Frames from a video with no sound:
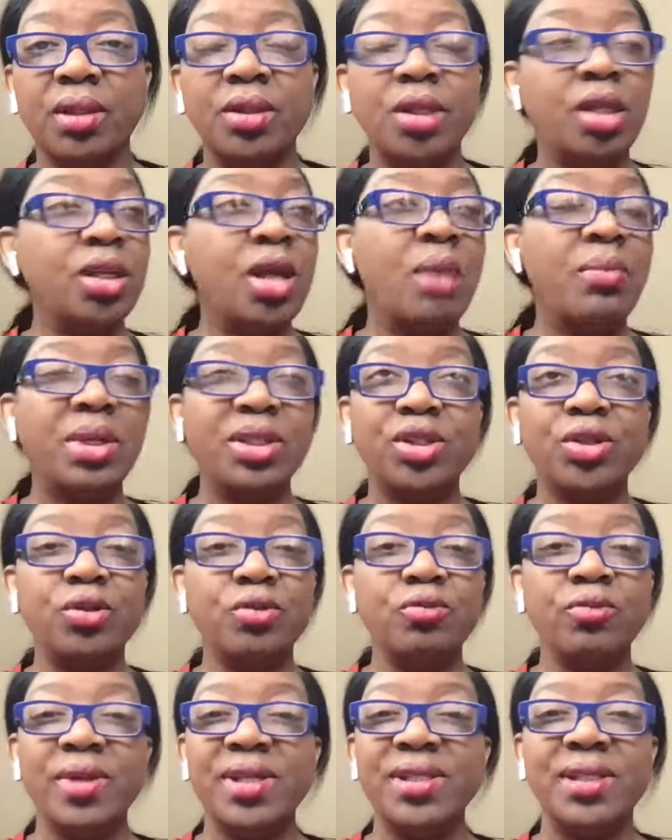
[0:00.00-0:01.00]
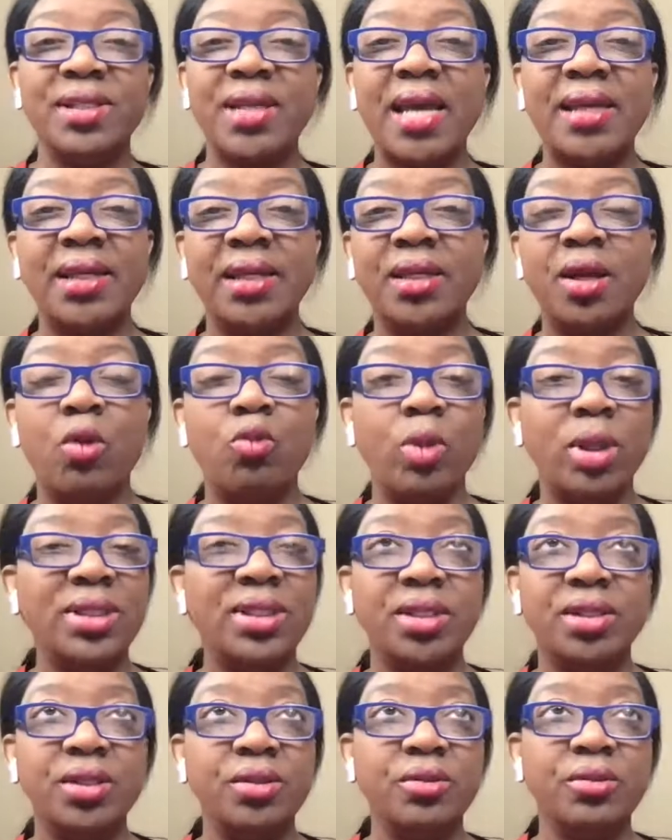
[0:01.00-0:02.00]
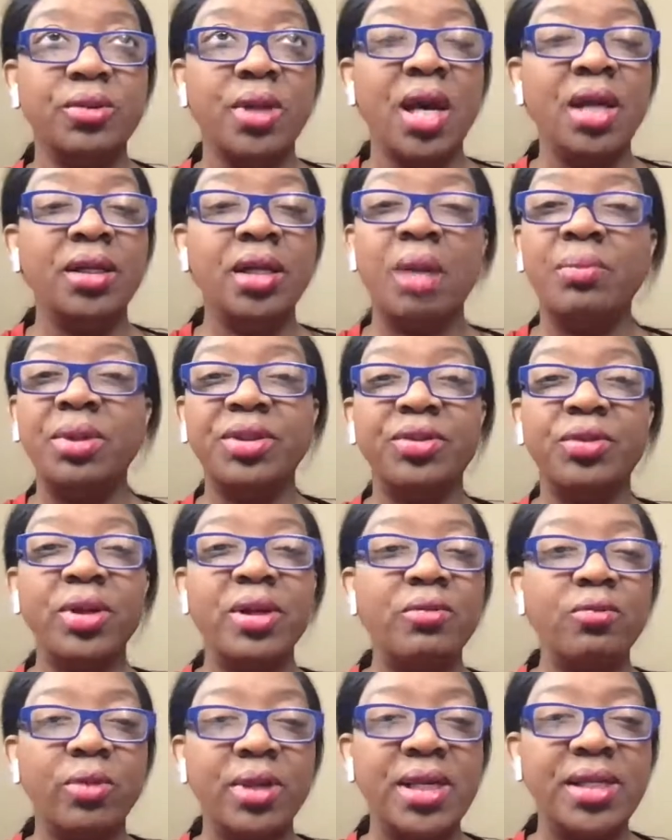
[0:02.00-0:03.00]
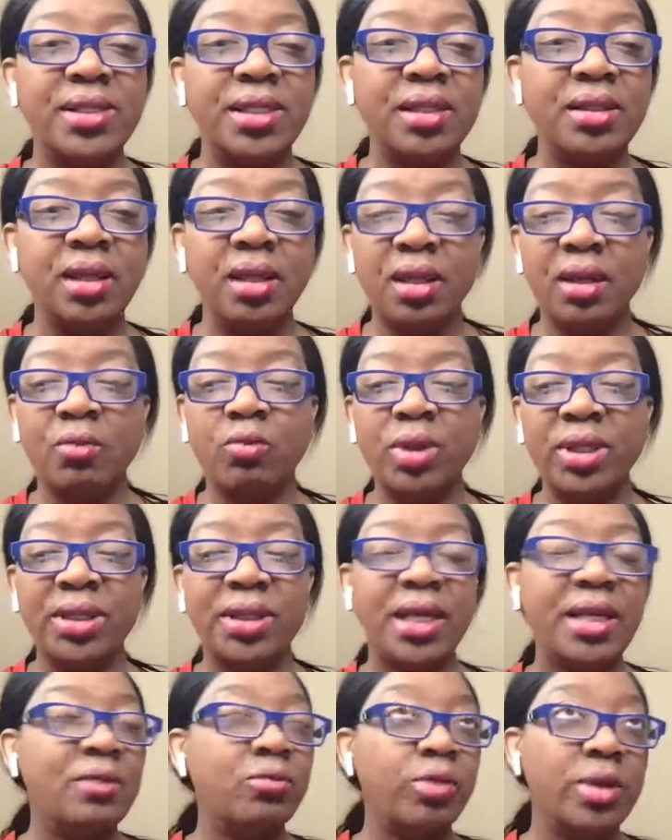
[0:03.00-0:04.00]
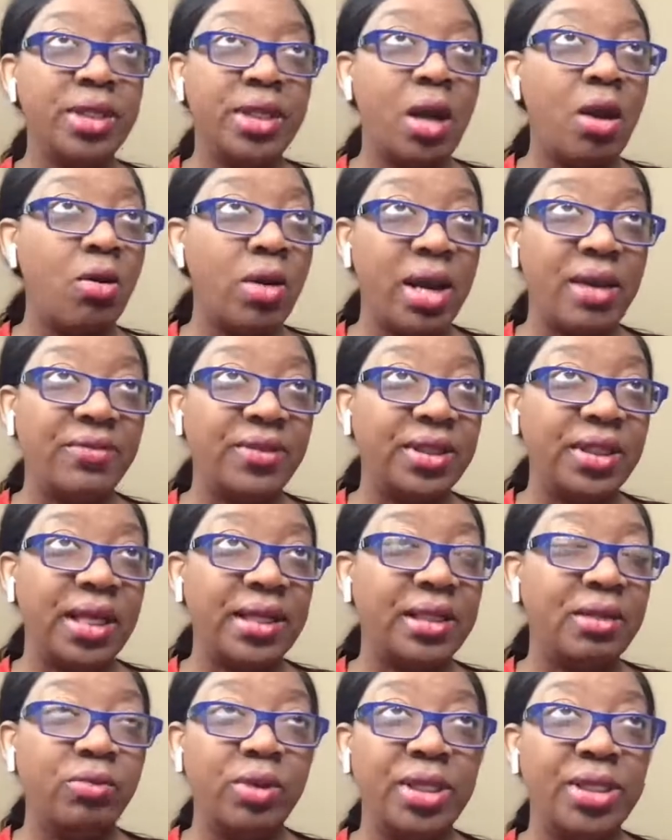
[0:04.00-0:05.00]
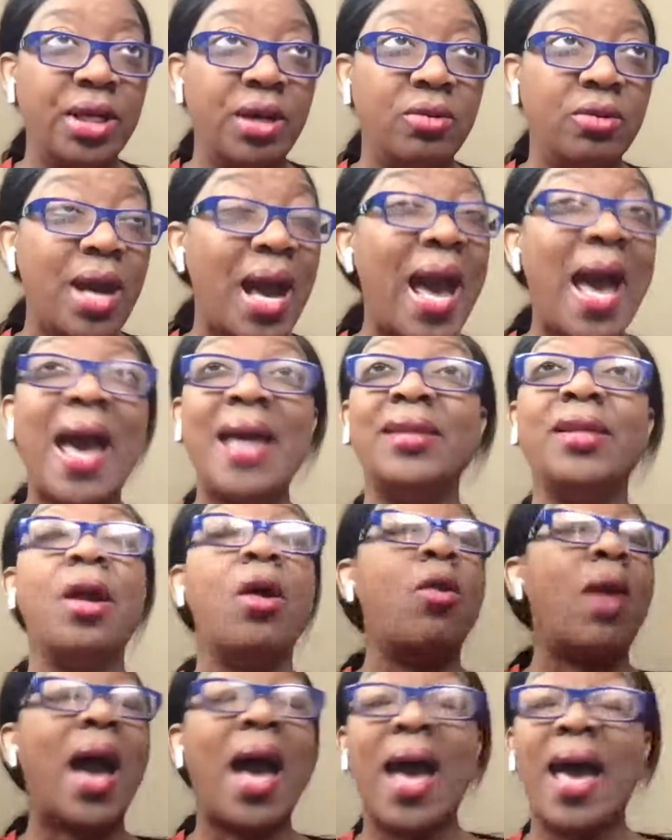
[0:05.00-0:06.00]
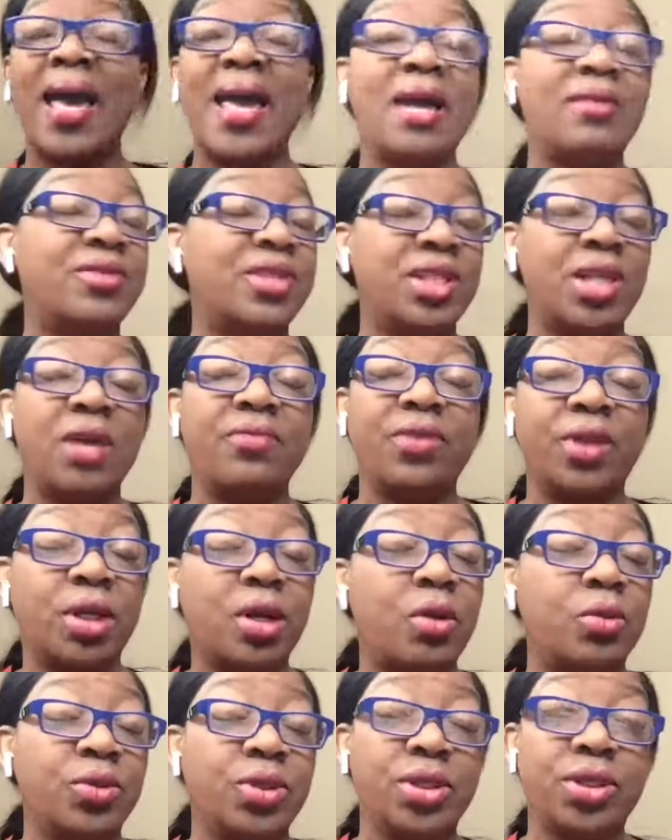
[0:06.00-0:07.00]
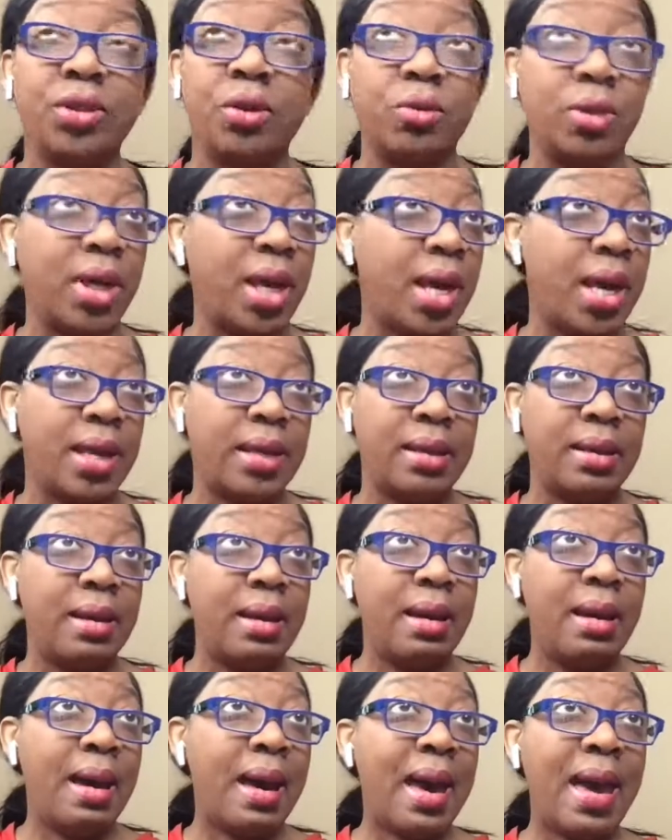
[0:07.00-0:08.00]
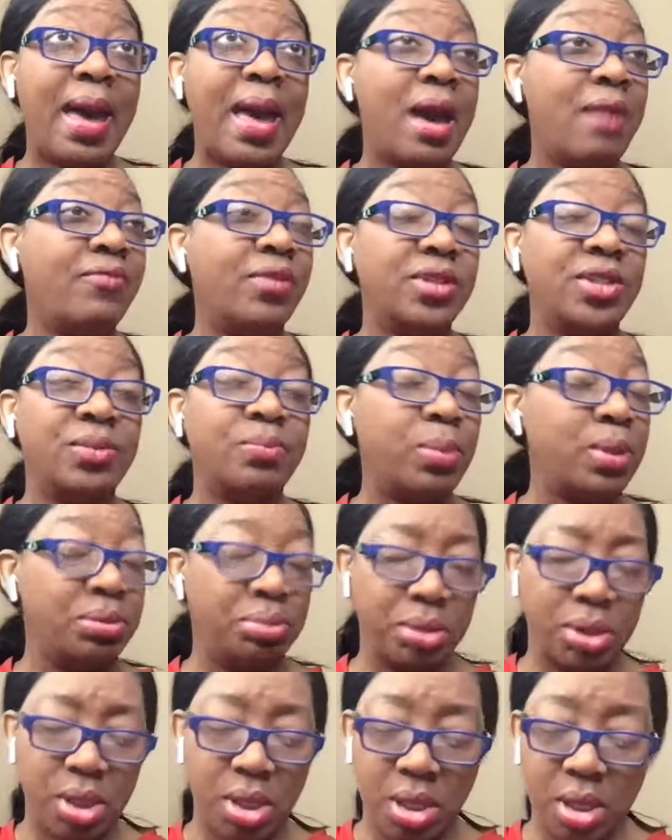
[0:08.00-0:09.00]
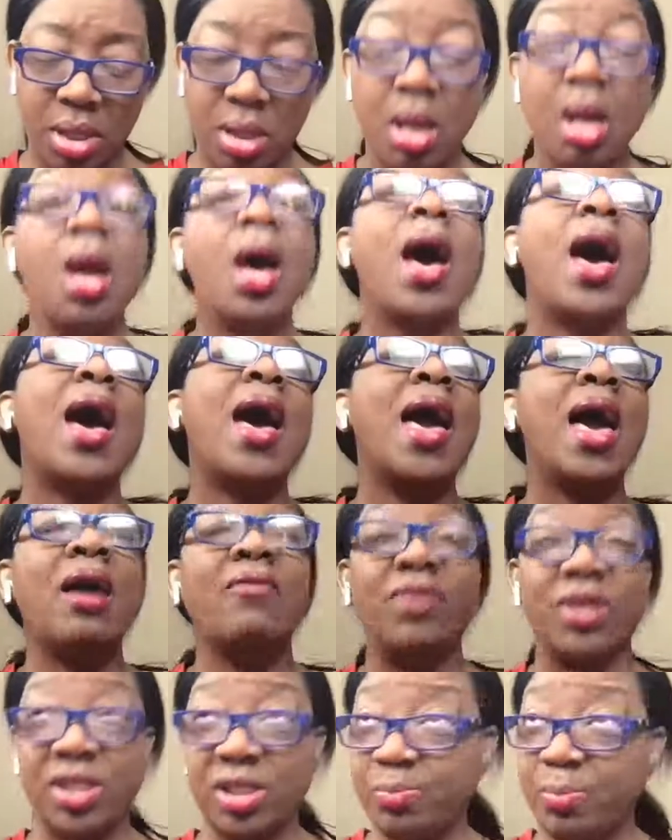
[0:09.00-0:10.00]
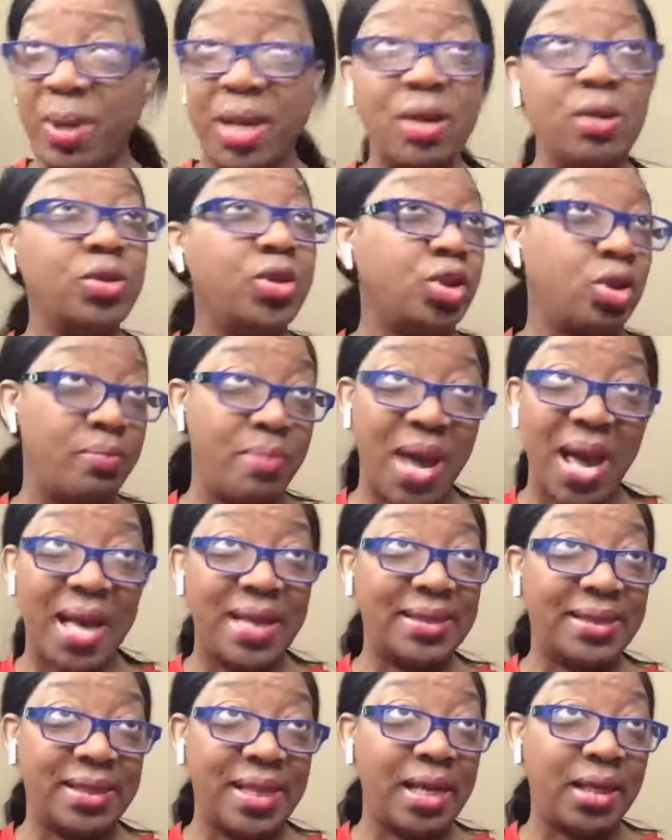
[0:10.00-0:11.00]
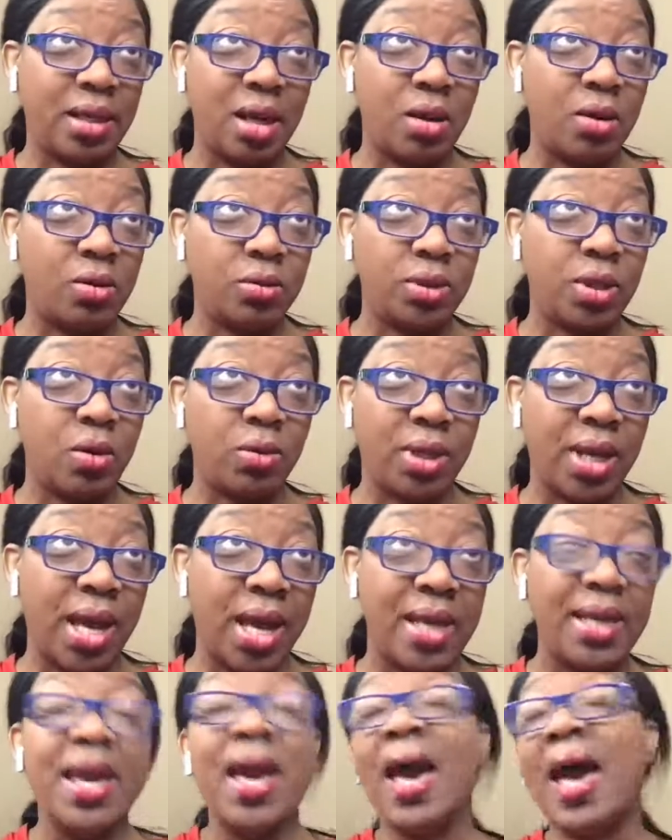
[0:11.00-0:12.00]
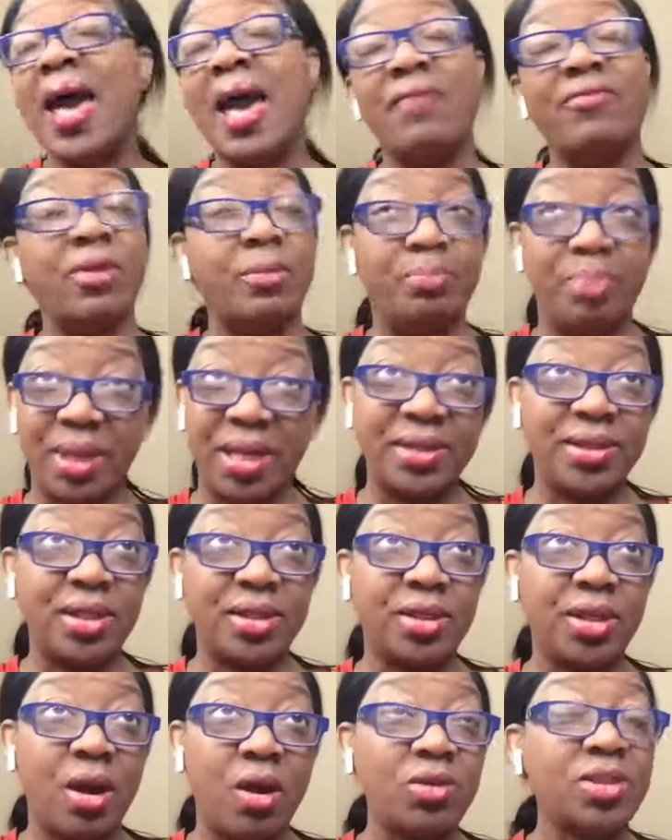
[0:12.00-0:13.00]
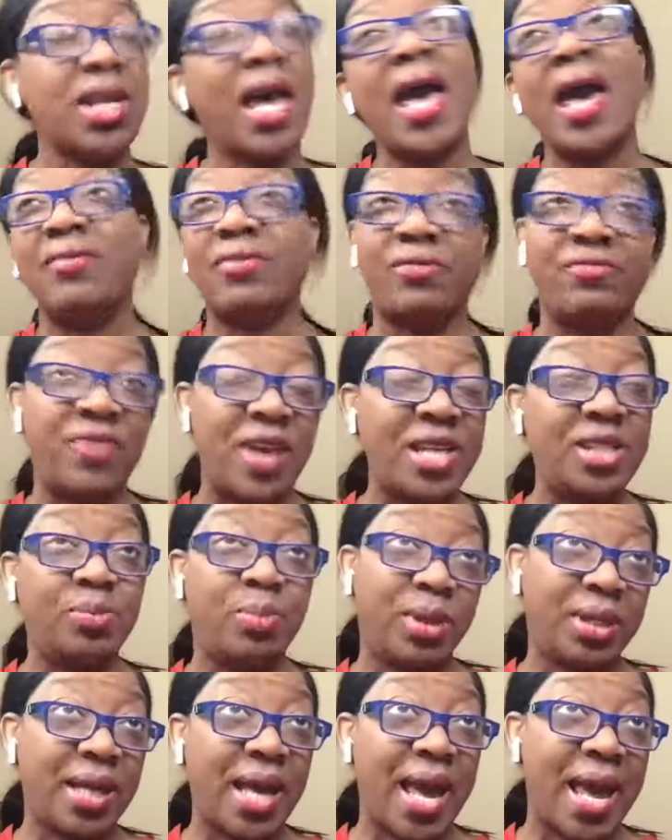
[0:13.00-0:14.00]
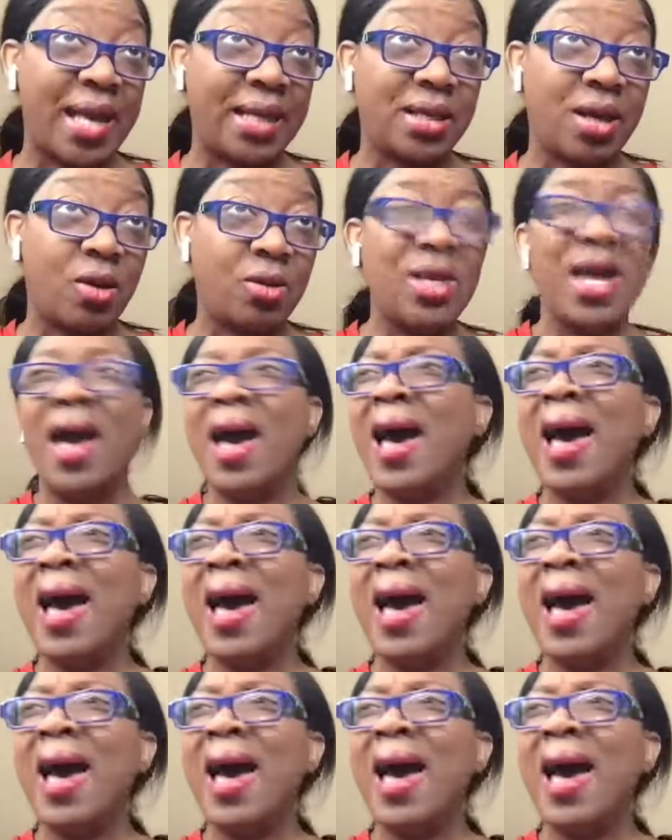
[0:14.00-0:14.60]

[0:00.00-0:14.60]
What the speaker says: The number two reason, they didn't know what to do. Number three reason, we think we know everything and we don't. I know I have several coaches, okay? I have a spiritual mindset coach, okay? I have a business coach. I have a Facebook ad coach.